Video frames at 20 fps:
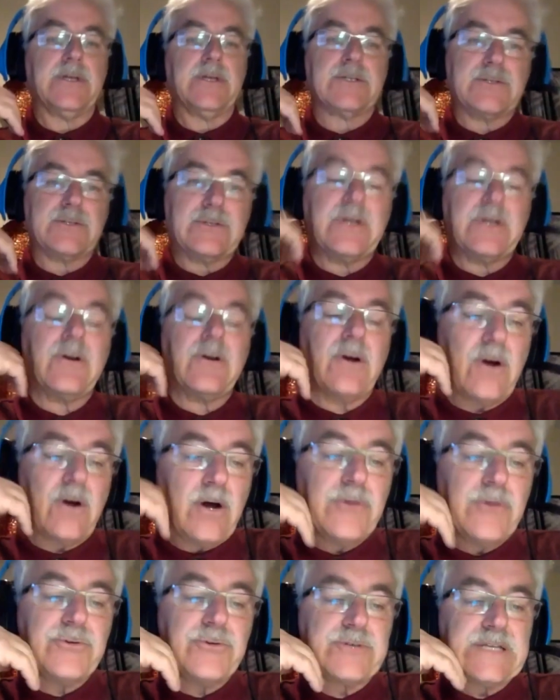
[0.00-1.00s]
So there are
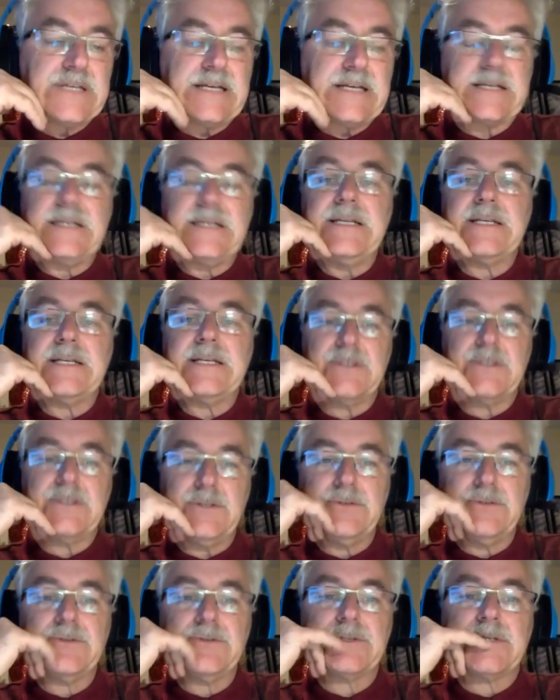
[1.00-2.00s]
other techniques
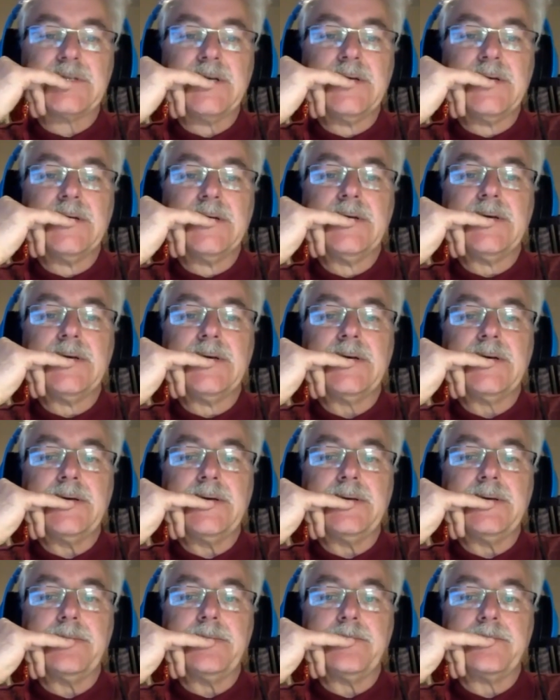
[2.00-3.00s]
used.
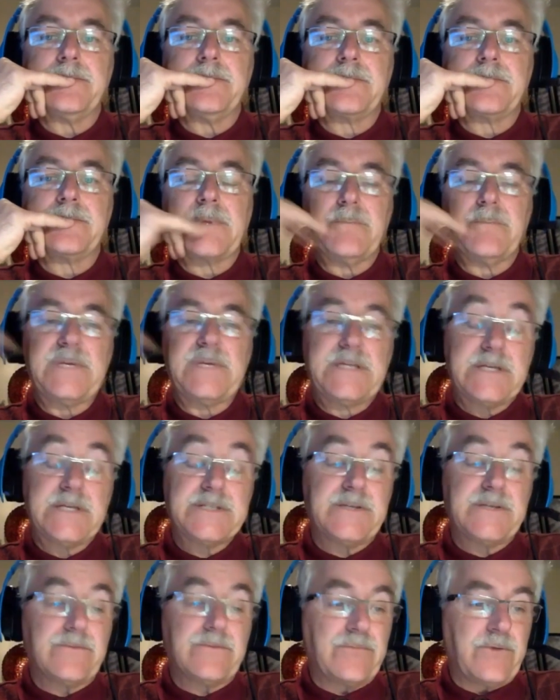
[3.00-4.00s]

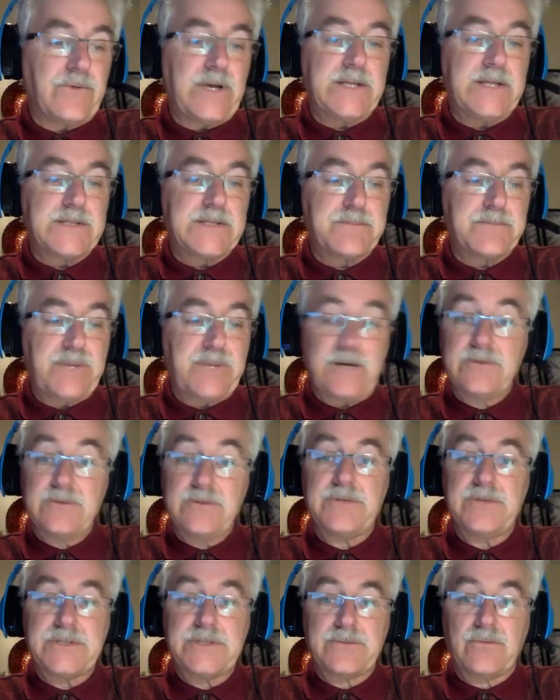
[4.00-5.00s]
Because in France, pear
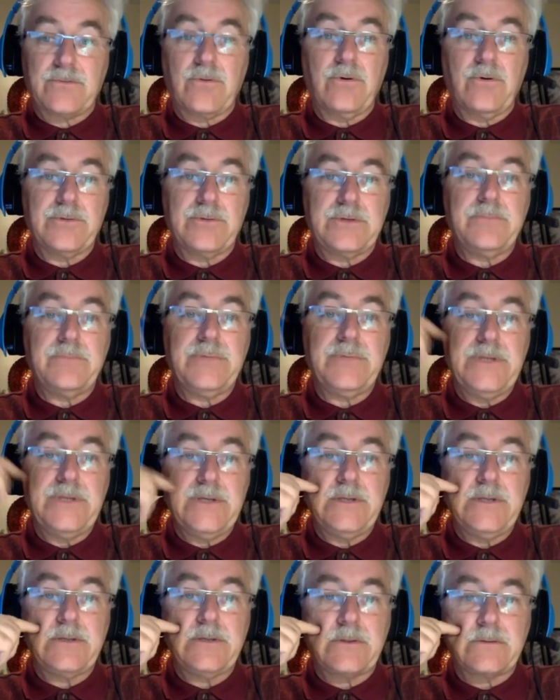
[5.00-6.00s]
trees grow to
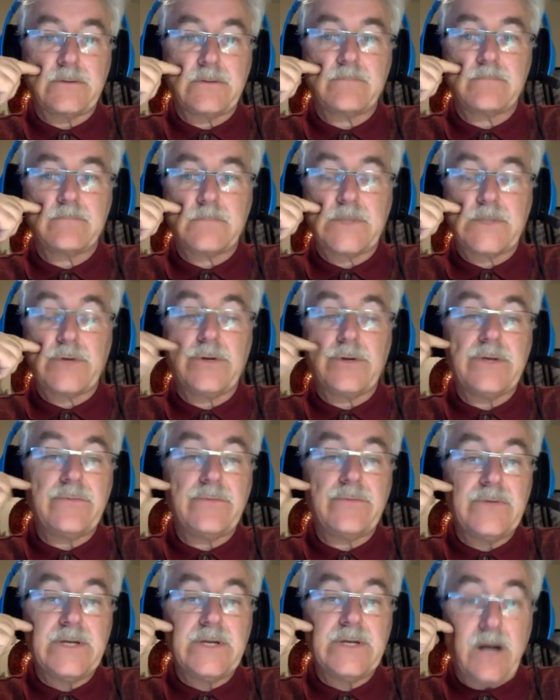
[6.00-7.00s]
be 30
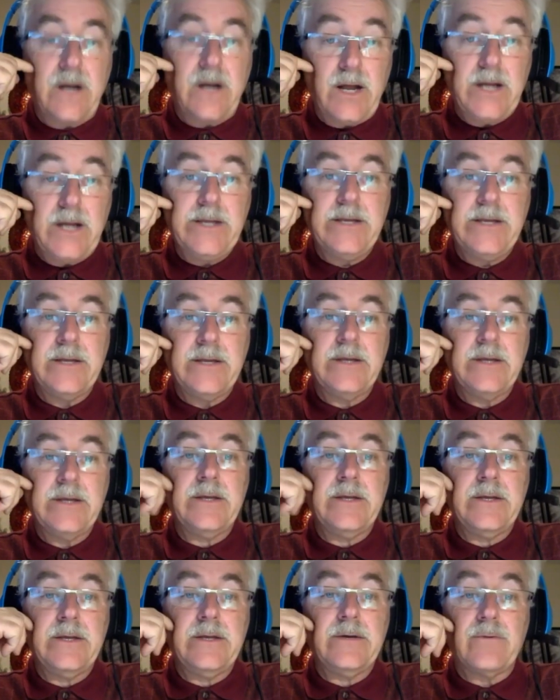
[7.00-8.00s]
feet high.
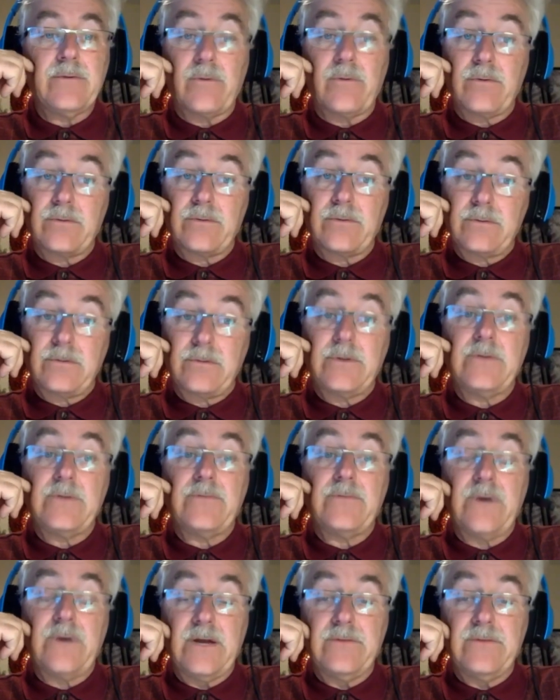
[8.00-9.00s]
Or
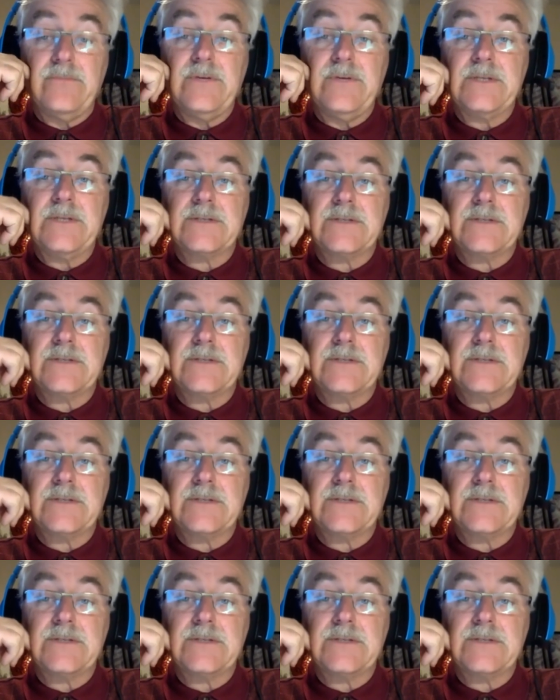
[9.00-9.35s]
35 feet.